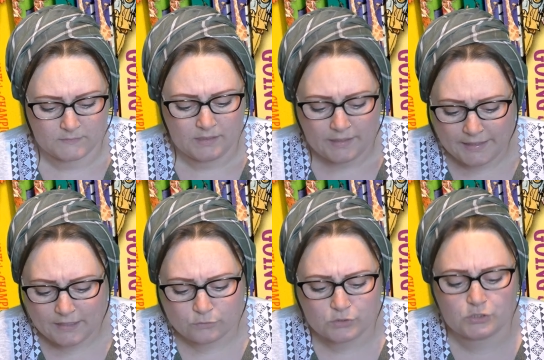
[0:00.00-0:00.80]

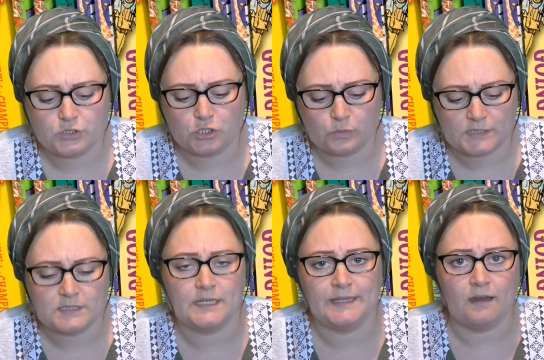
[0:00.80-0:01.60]
"He'll stew us
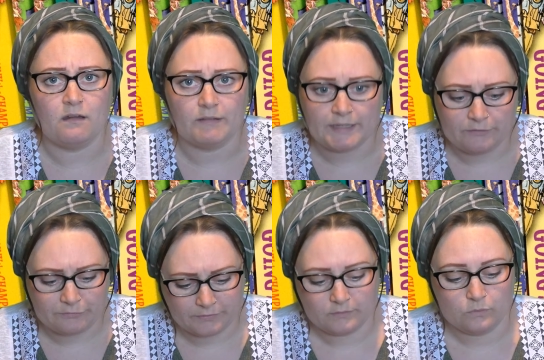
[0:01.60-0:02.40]

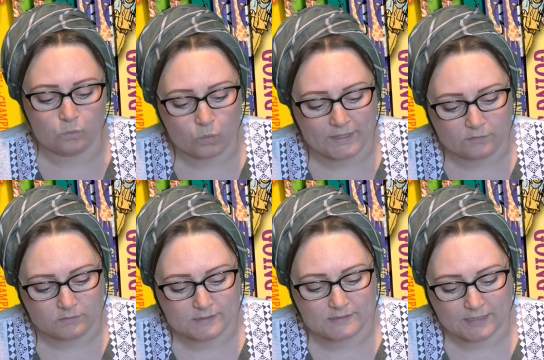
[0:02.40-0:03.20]
alive," wailed
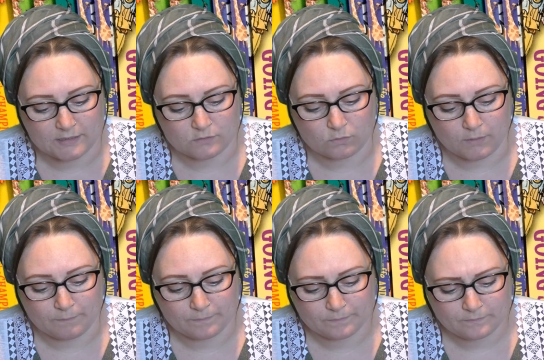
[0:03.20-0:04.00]
the second one.
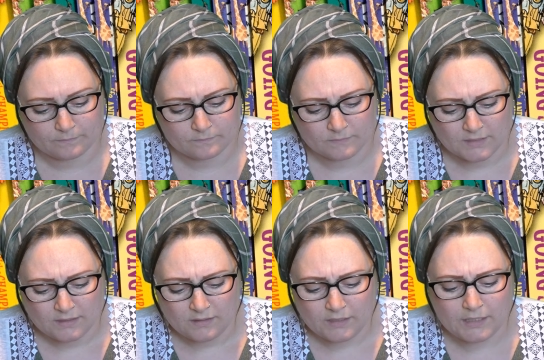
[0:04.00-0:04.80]

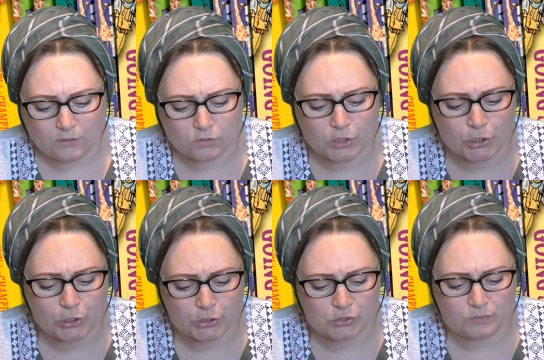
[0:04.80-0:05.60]
"He'll cook
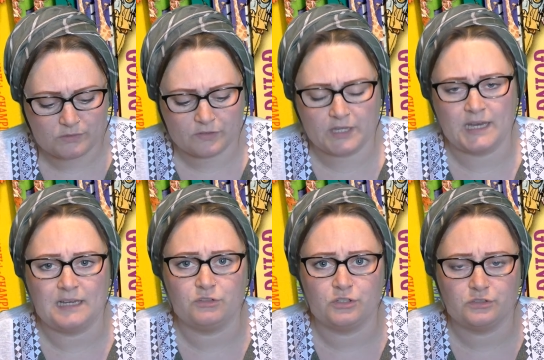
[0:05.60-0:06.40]
us with
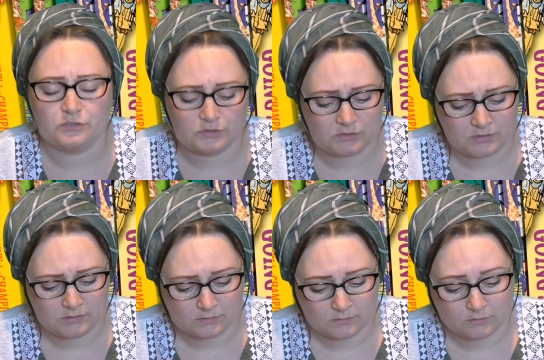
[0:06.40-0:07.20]
carrots,"
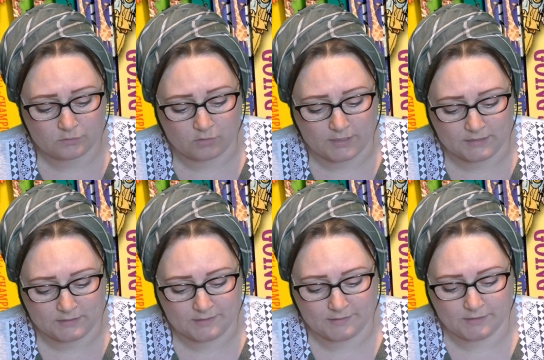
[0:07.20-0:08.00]
cried the
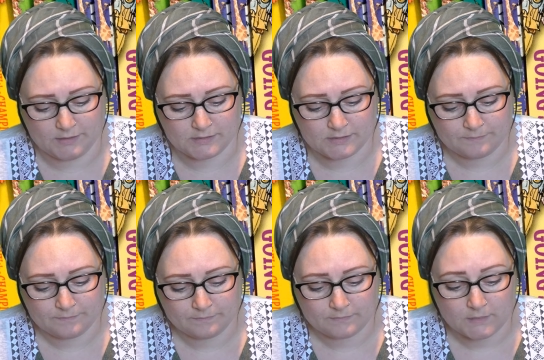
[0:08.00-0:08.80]
third.
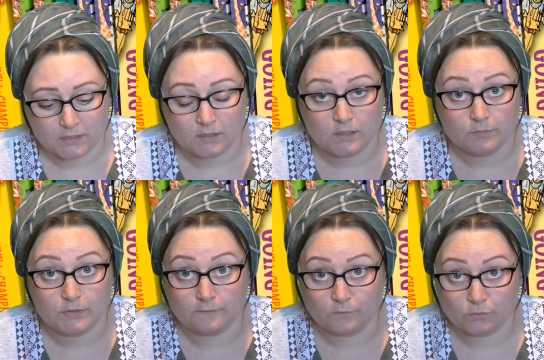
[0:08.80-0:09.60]
But the
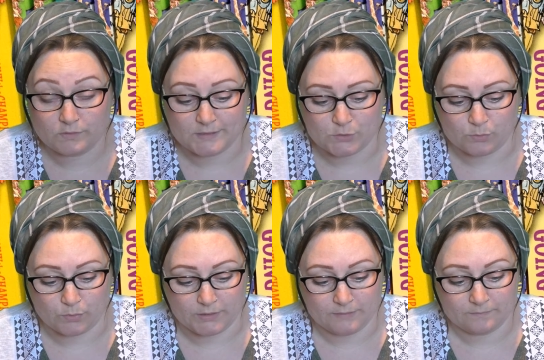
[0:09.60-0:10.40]
fourth little
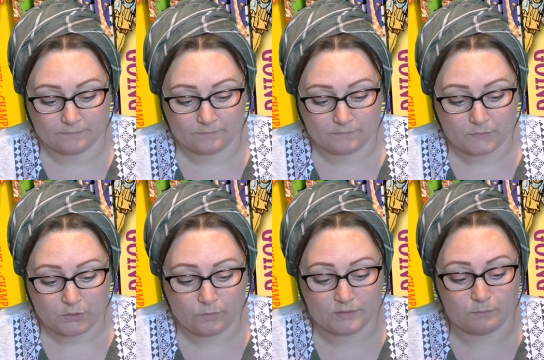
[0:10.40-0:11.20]
boy,
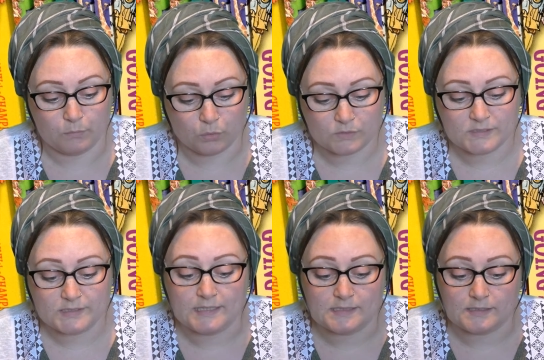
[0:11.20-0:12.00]
who had more
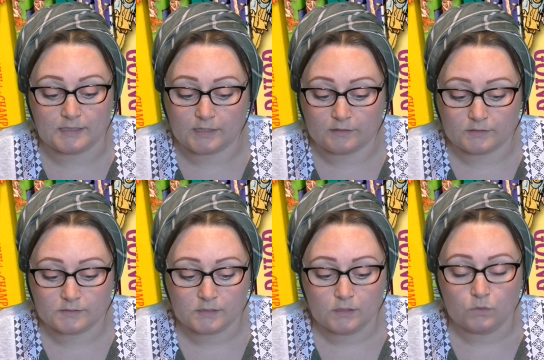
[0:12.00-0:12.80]
sense than the others,
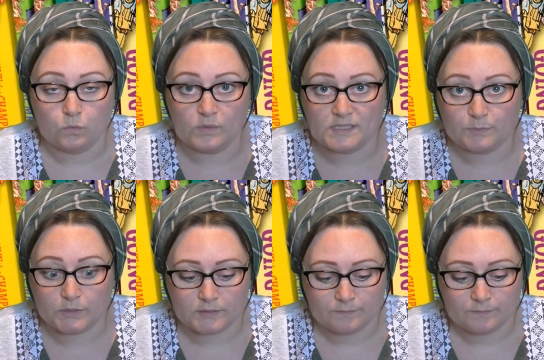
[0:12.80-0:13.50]
whispered,